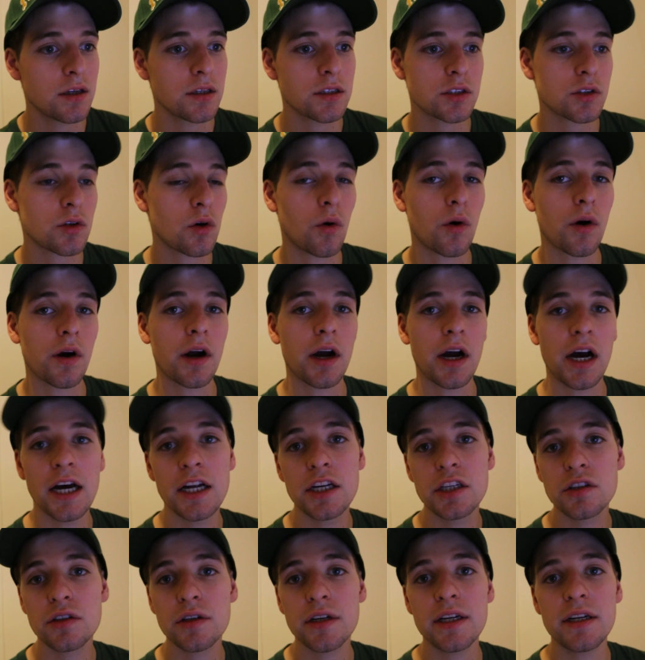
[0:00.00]
score
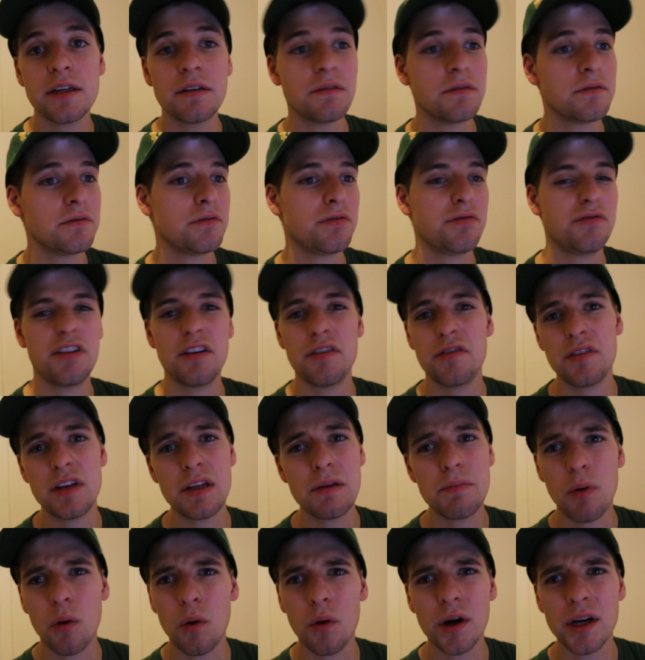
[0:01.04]

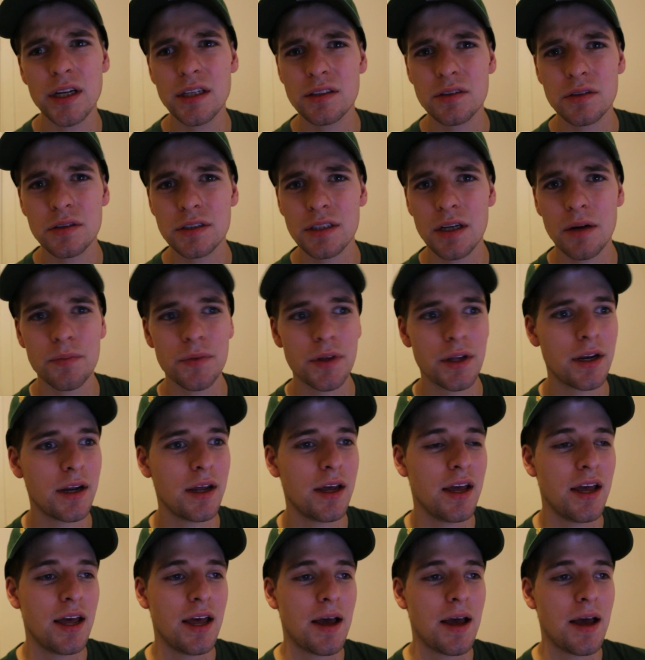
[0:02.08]
150 points or something.